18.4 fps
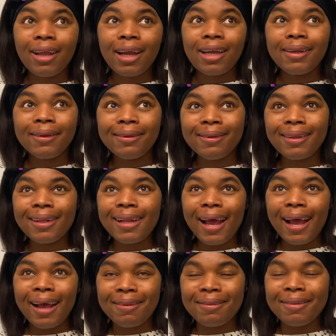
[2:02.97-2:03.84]
second to
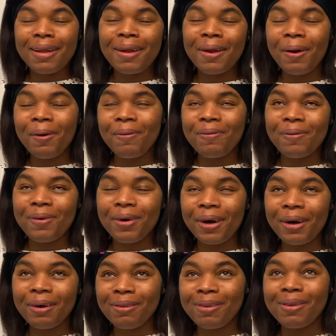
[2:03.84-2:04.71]
last day of
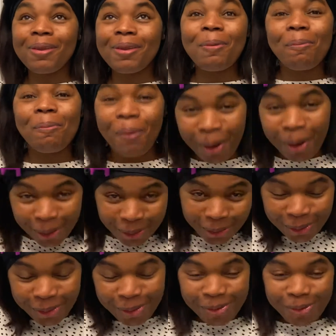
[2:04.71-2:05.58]
work, so
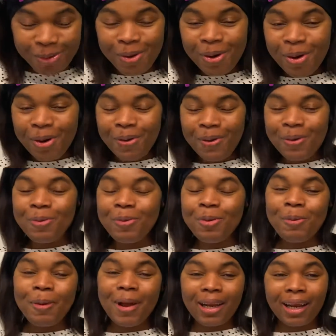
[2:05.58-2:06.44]
tomorrow will
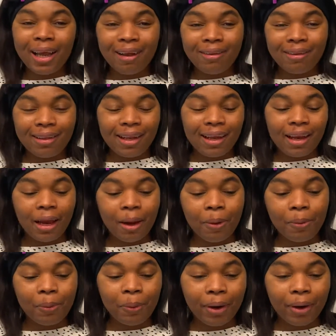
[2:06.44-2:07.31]
be my last day
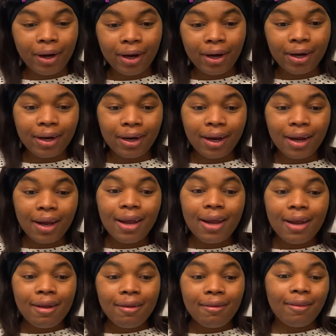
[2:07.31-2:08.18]
at work.
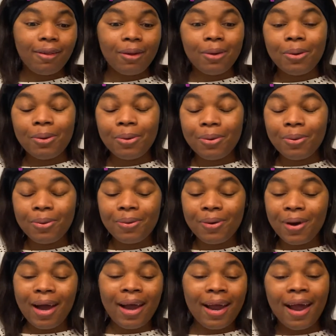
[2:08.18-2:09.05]

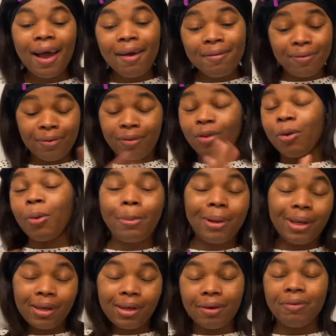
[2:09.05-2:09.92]
So I have so
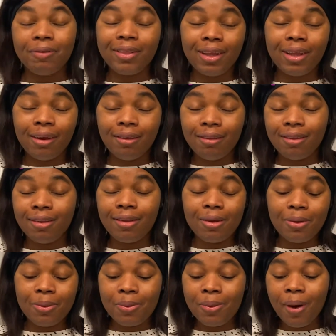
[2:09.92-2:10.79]
many different things to
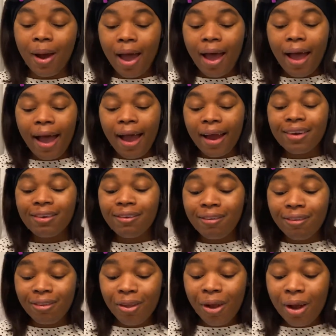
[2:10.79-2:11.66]
do. I
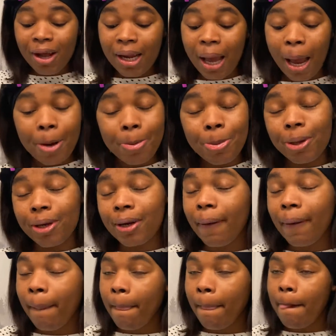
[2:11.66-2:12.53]
just thought I
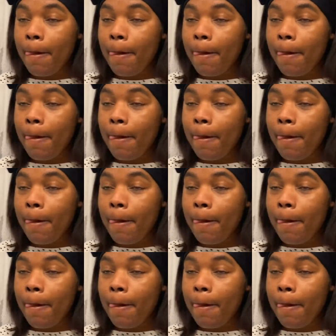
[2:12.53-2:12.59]
would,